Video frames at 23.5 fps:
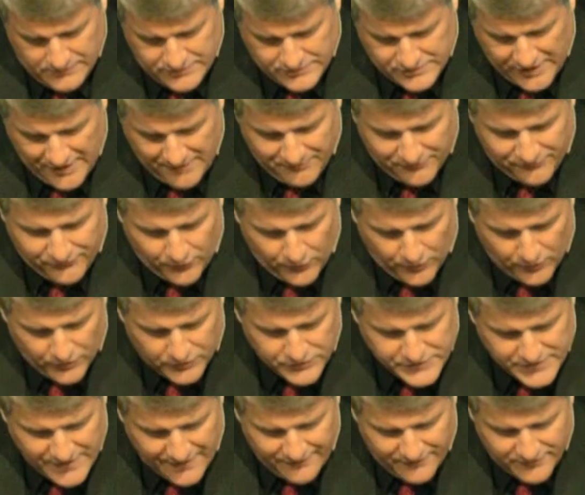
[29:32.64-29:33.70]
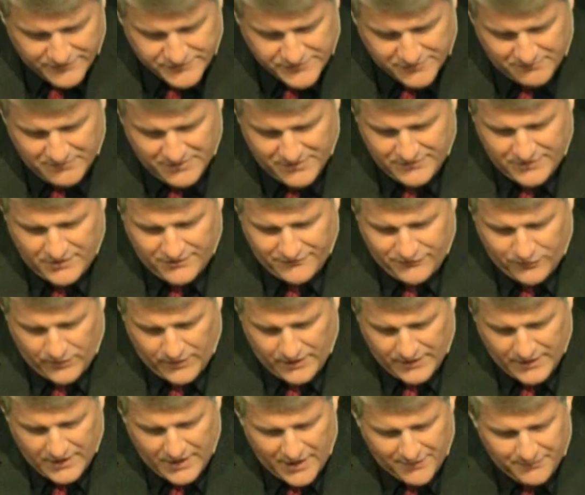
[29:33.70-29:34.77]
James 4 7 Submit therefore
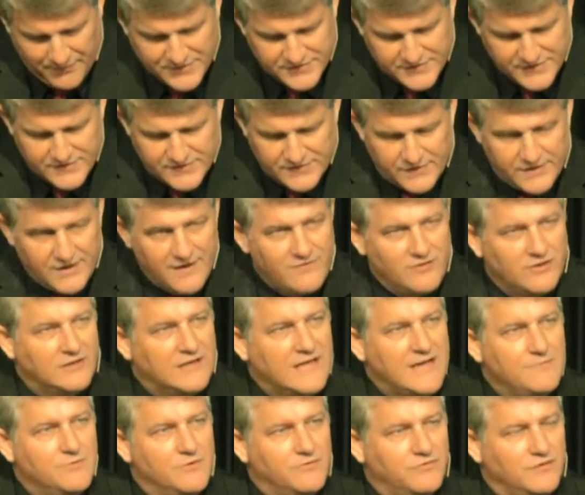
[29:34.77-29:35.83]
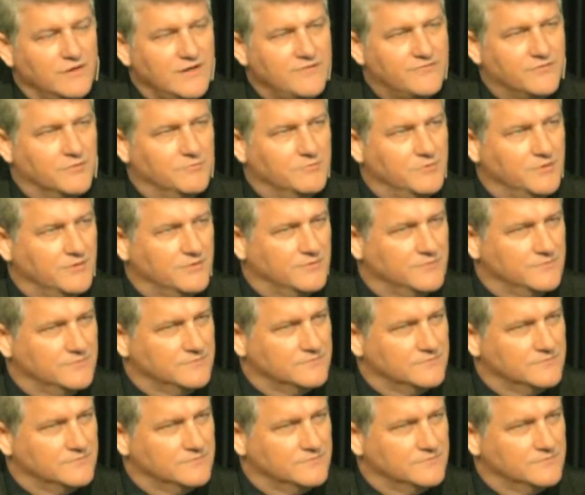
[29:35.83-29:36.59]
to God, resist the devil, and he will flee from you.